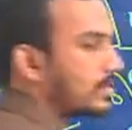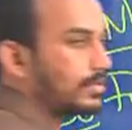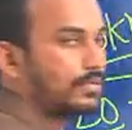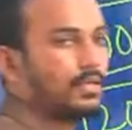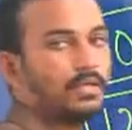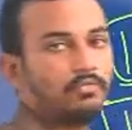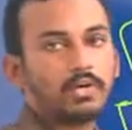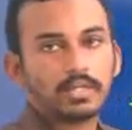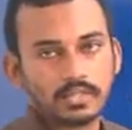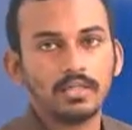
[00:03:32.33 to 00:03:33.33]
For
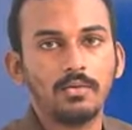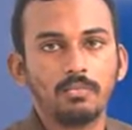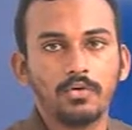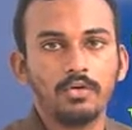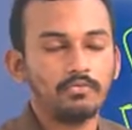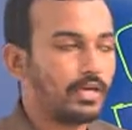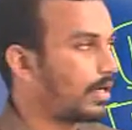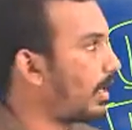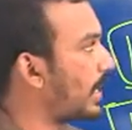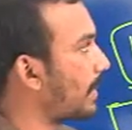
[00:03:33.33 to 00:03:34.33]
example, we are not
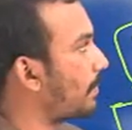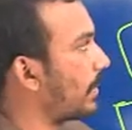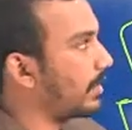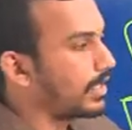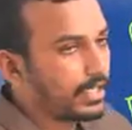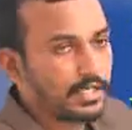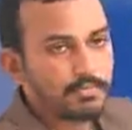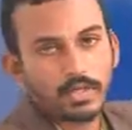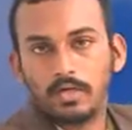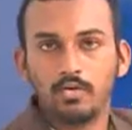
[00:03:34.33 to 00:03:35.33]
applying any
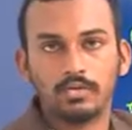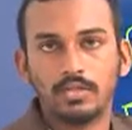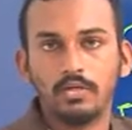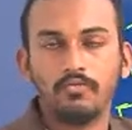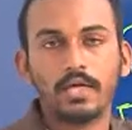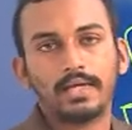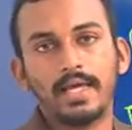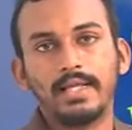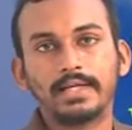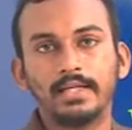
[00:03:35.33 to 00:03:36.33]
preload. We are directly
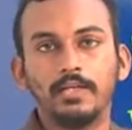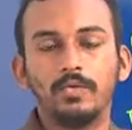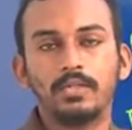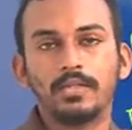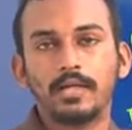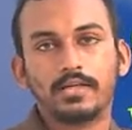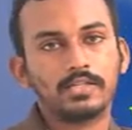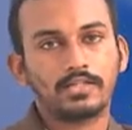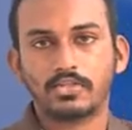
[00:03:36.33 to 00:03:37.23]
doing the construction work.